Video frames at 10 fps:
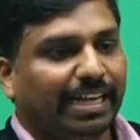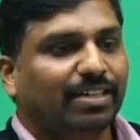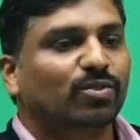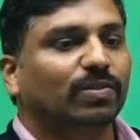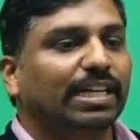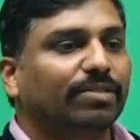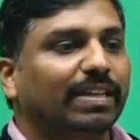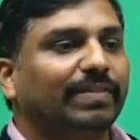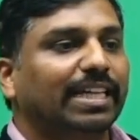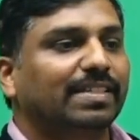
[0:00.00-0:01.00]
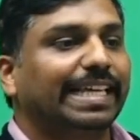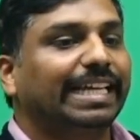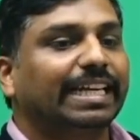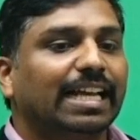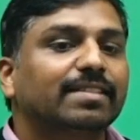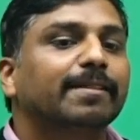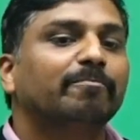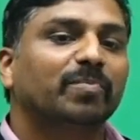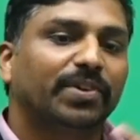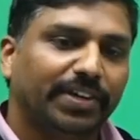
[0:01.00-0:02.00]
So that's why we are saying it as
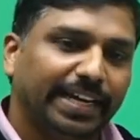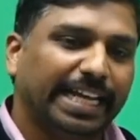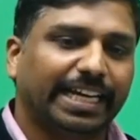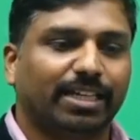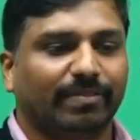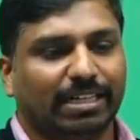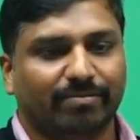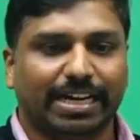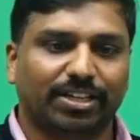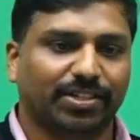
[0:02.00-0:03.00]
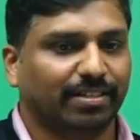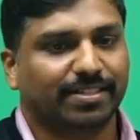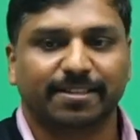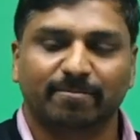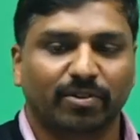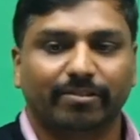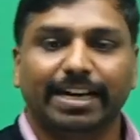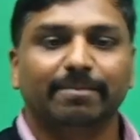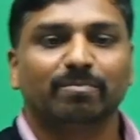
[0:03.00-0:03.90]
negative interactions, right?